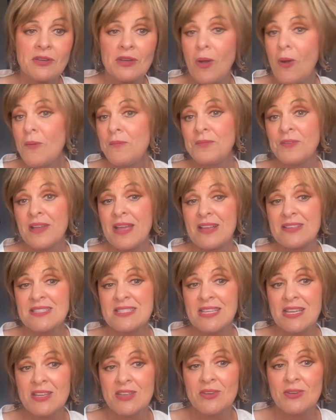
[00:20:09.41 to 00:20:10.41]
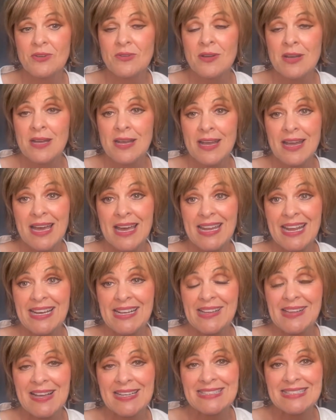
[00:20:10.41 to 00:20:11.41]
And hopefully I'll see you at 8
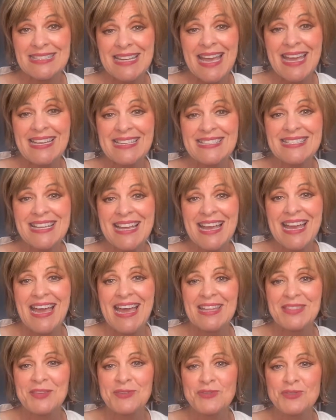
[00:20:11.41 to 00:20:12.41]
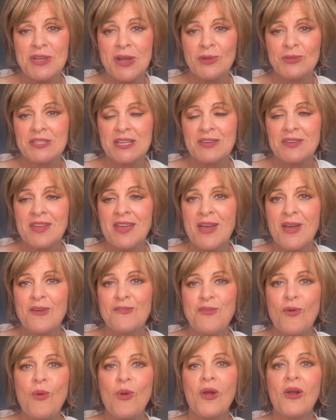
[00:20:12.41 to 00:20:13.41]
o'clock tonight at the Sheldon
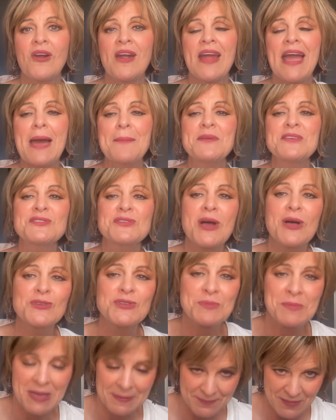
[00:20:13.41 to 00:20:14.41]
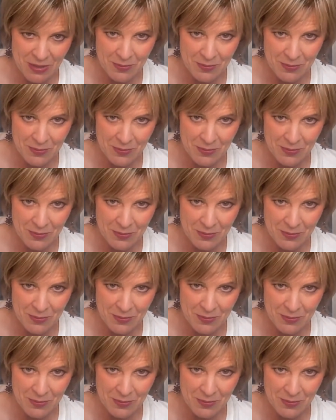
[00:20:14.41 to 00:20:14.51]
for Abby Stahlschmidt.